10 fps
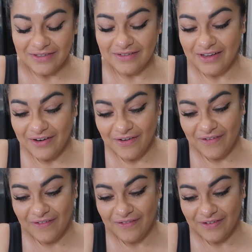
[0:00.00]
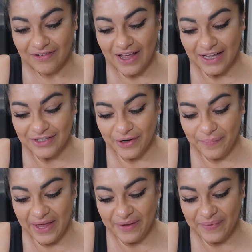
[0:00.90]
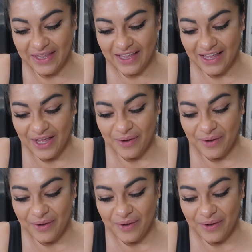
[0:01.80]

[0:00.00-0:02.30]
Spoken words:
you know, has her baby.